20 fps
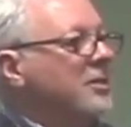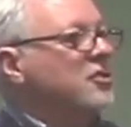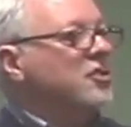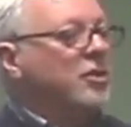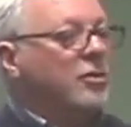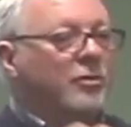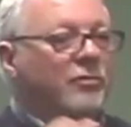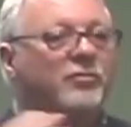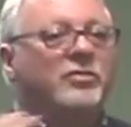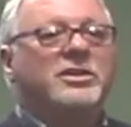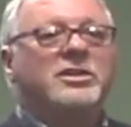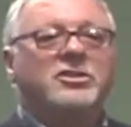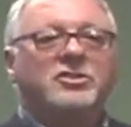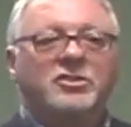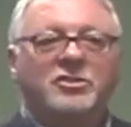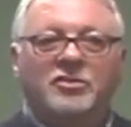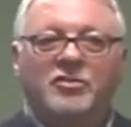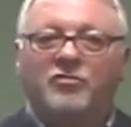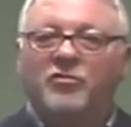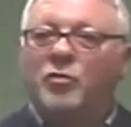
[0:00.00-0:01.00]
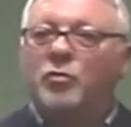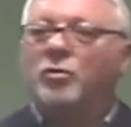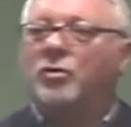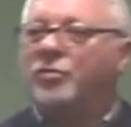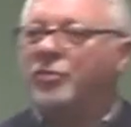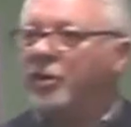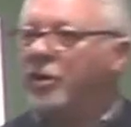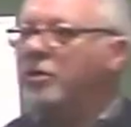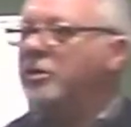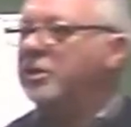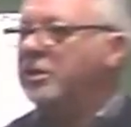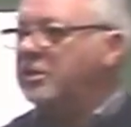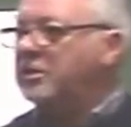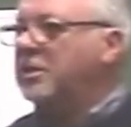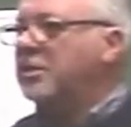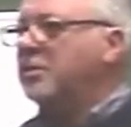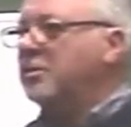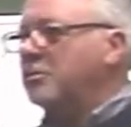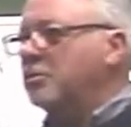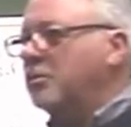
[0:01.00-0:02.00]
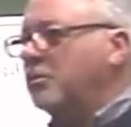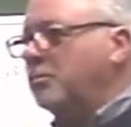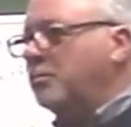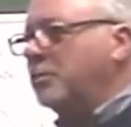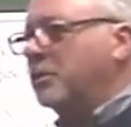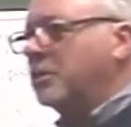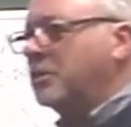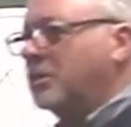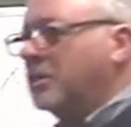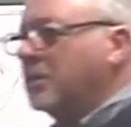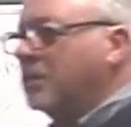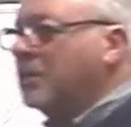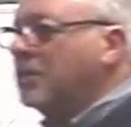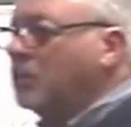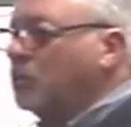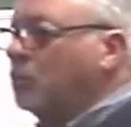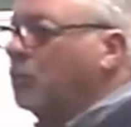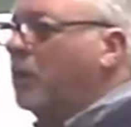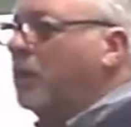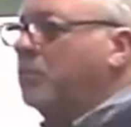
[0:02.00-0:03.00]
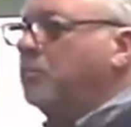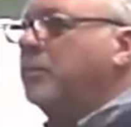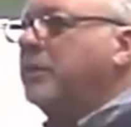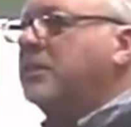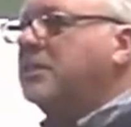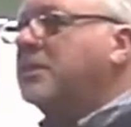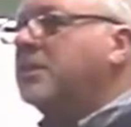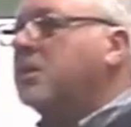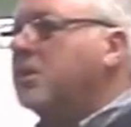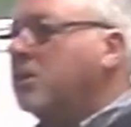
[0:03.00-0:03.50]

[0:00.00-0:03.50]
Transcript: And so Ephesians 4.32 puts it this way, be